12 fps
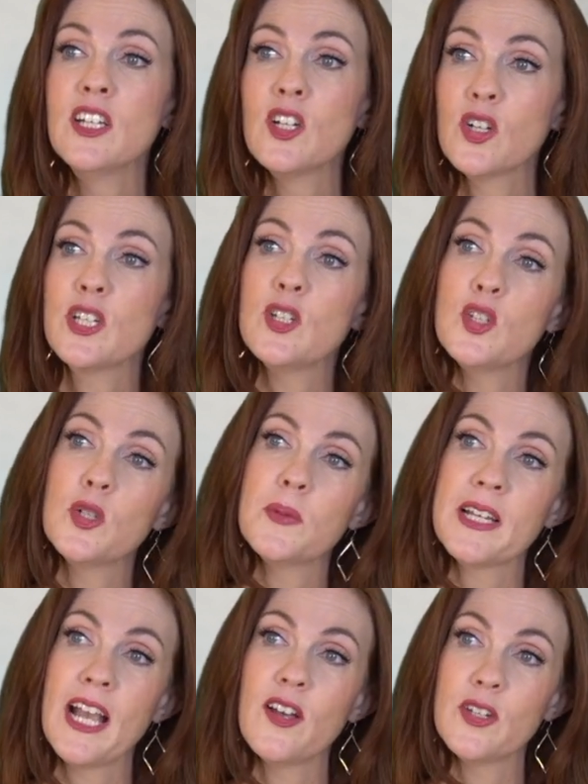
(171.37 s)
her YouTube
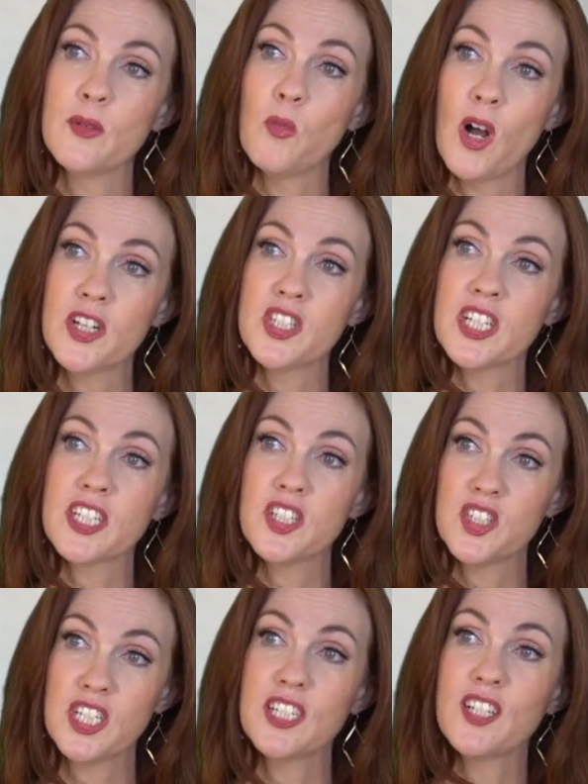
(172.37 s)
account and watch it because
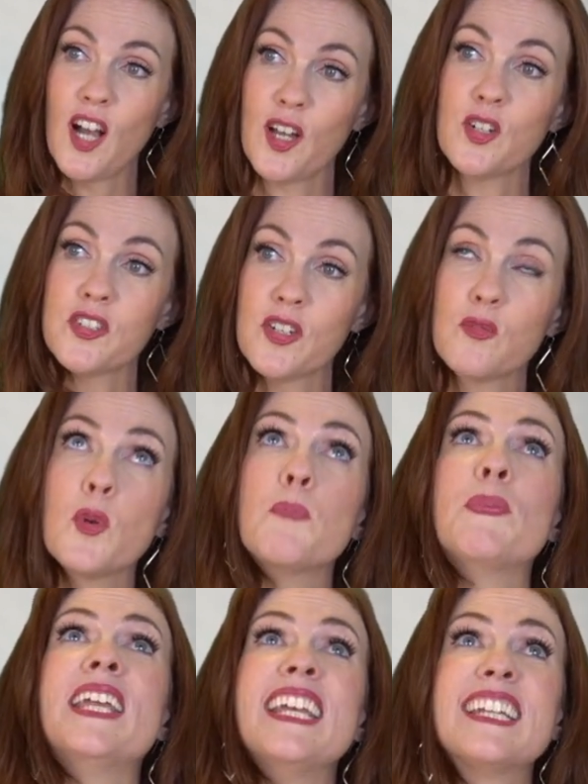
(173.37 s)
she got herself
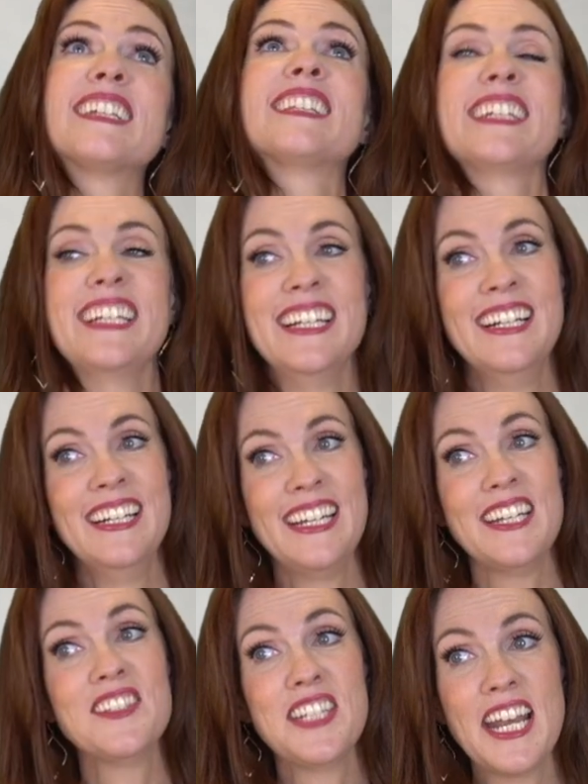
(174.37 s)
repeatedly
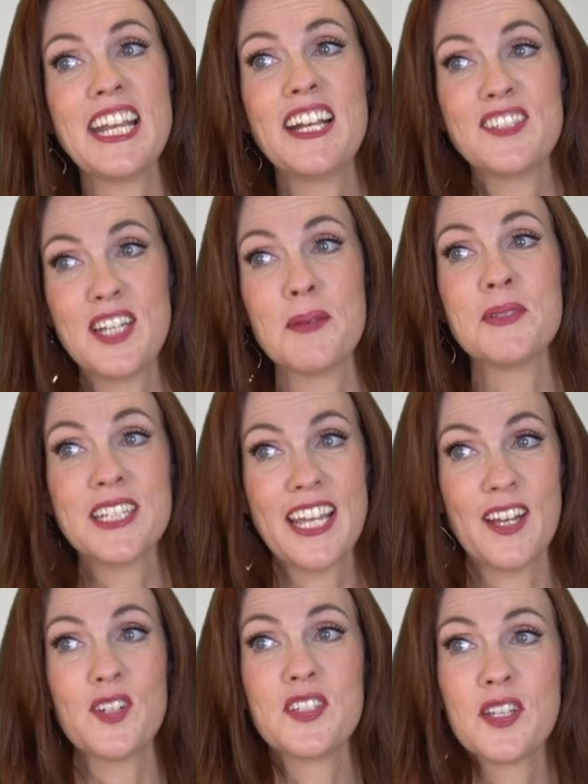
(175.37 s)
is taking steps to
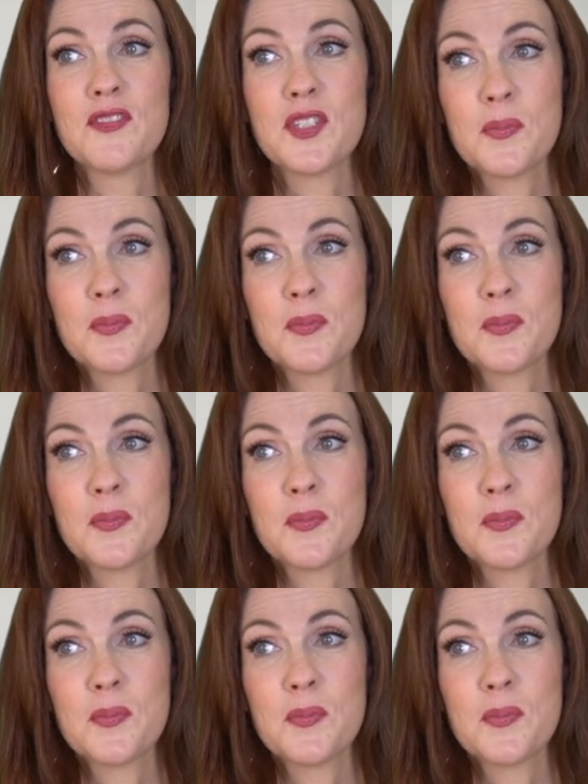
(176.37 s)
get herself suppressed.